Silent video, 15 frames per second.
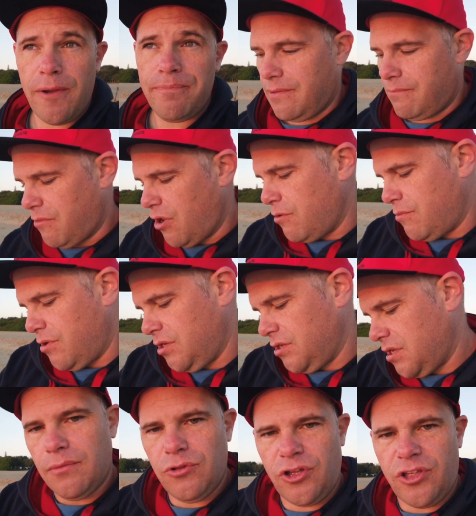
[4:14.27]
At the moment,
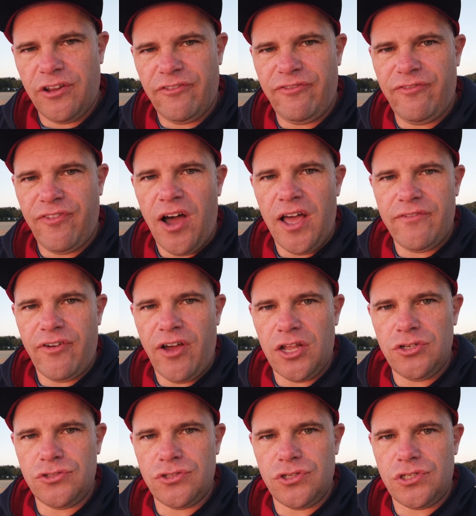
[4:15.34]
I'm looking at
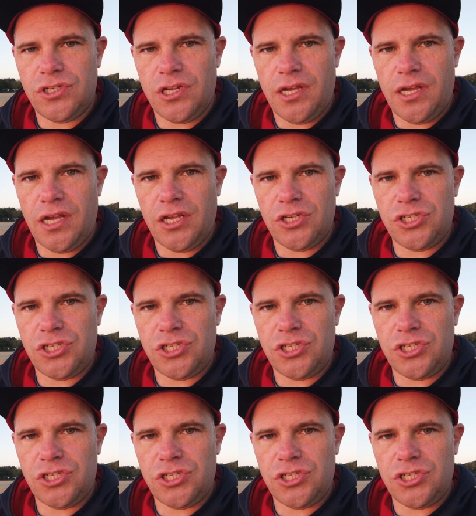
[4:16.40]
500